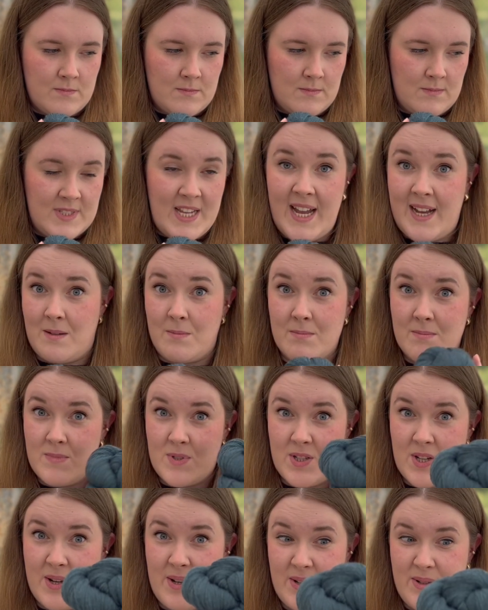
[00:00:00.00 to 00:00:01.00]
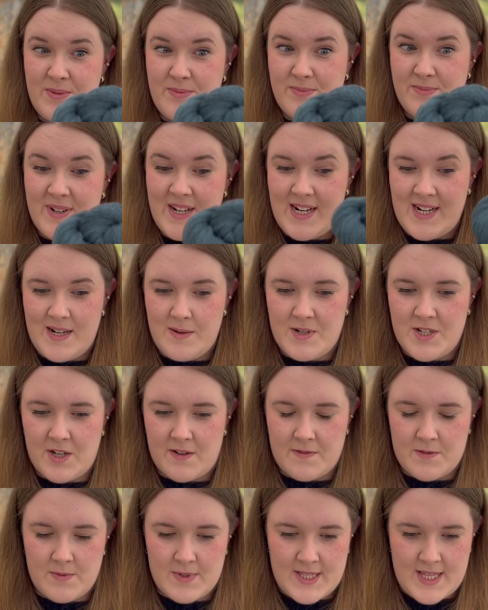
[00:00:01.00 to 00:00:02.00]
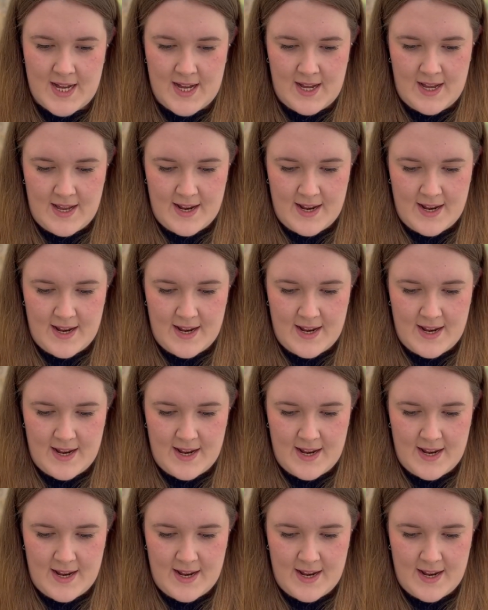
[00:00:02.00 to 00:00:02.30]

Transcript: Yeah, so really chuffed with that.